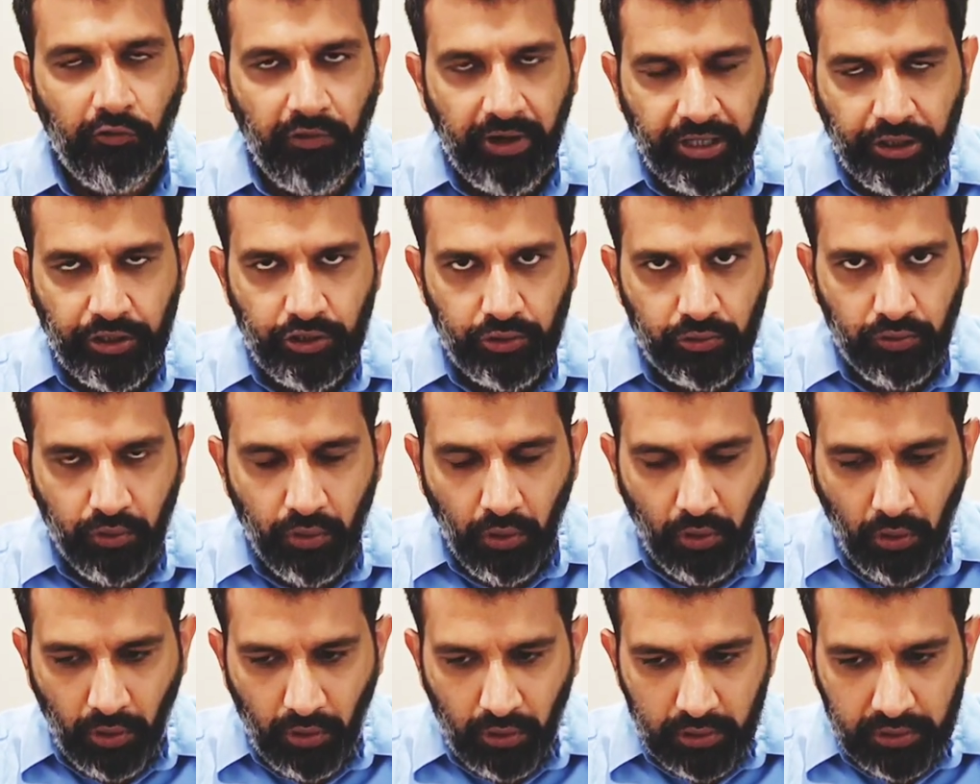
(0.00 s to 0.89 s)
when you
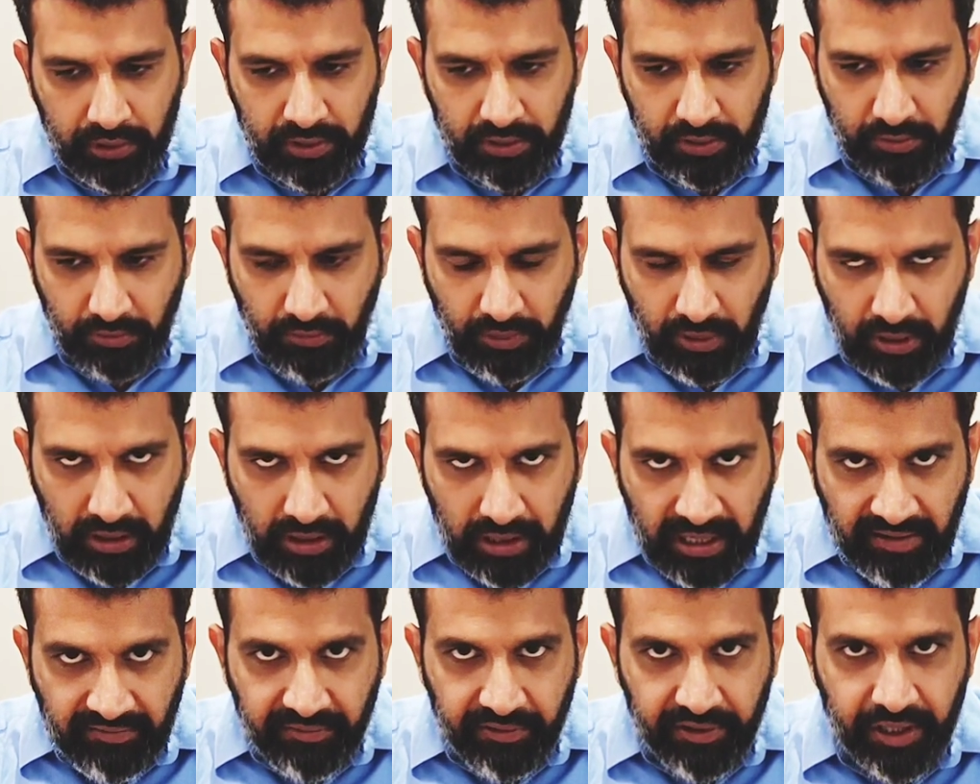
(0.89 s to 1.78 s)
also
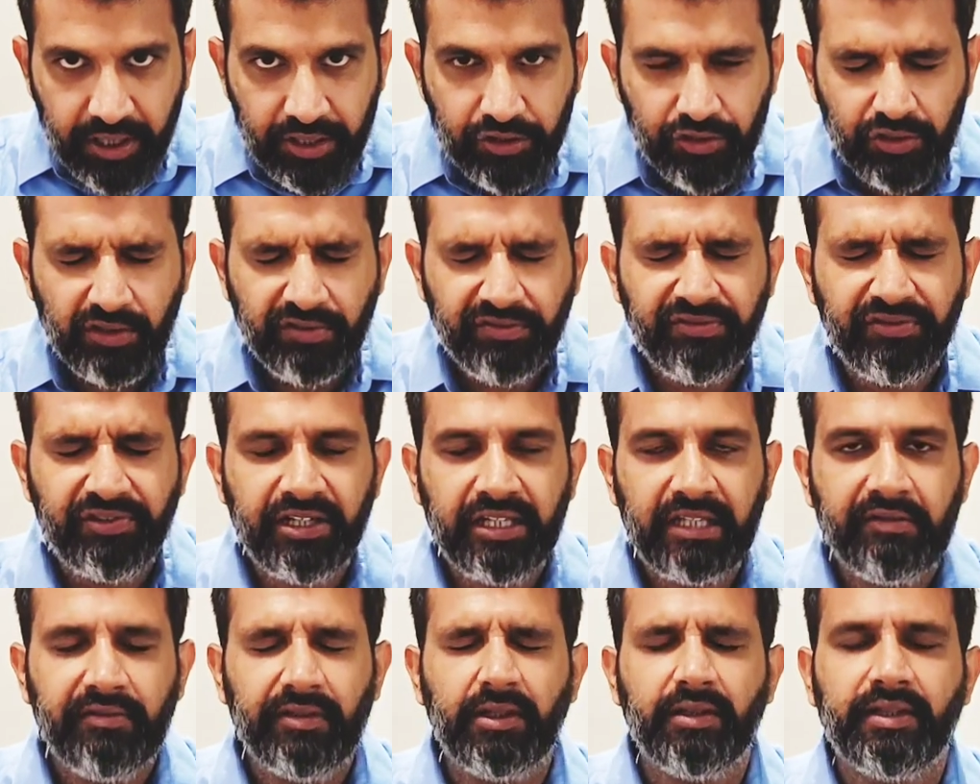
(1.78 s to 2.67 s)
leverage the
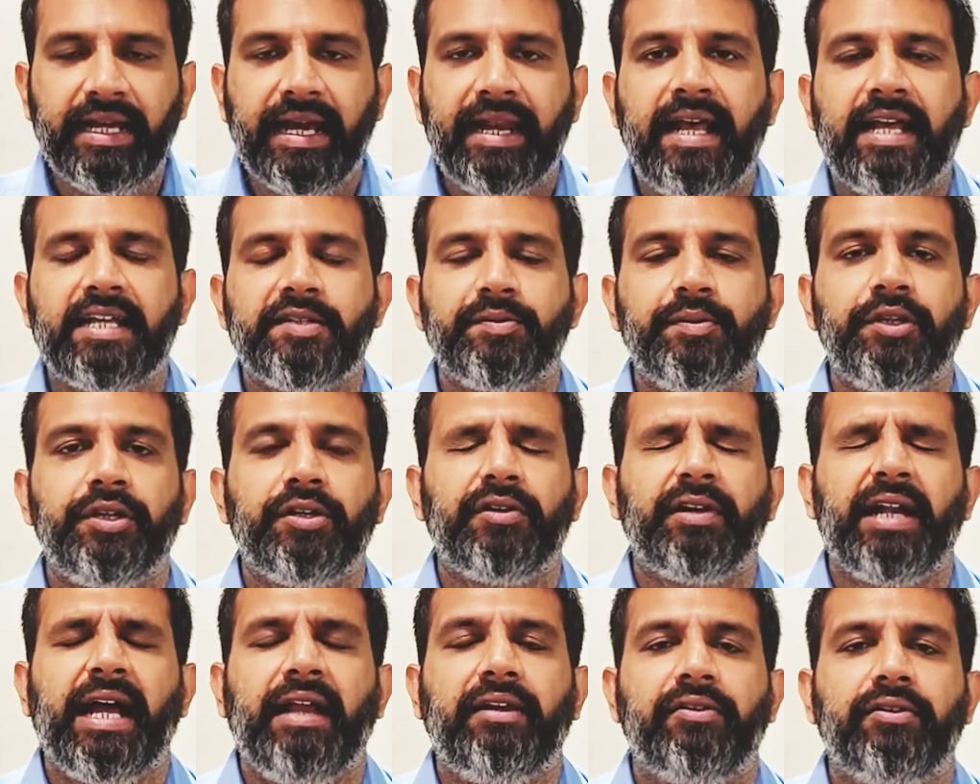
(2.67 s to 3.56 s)
free will that has been
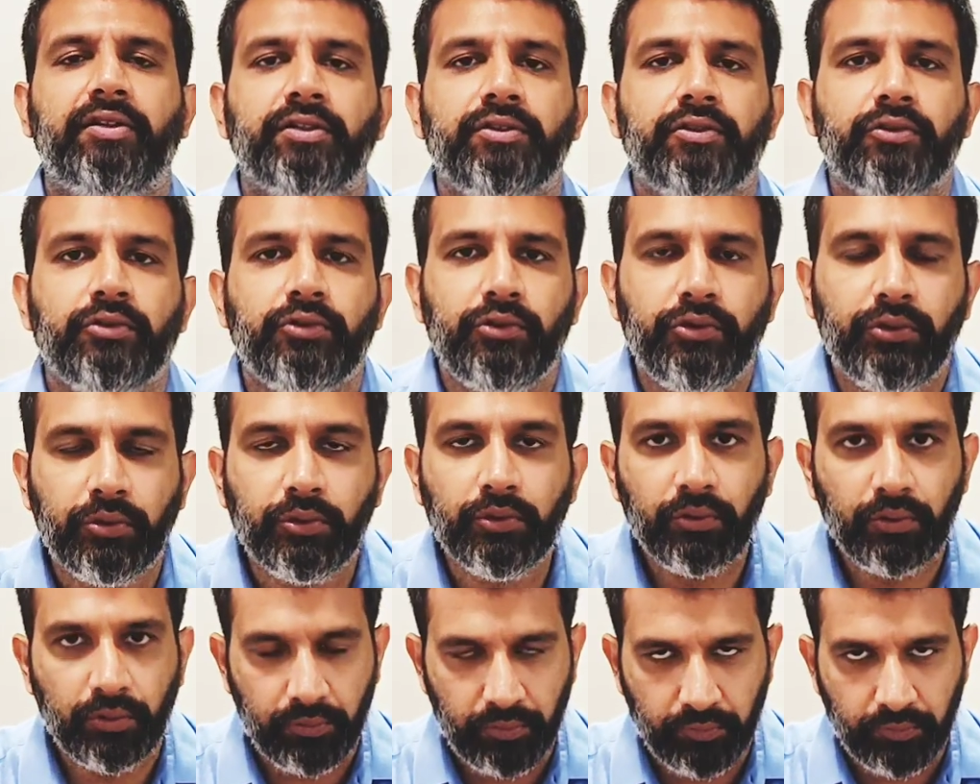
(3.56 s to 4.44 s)
granted to you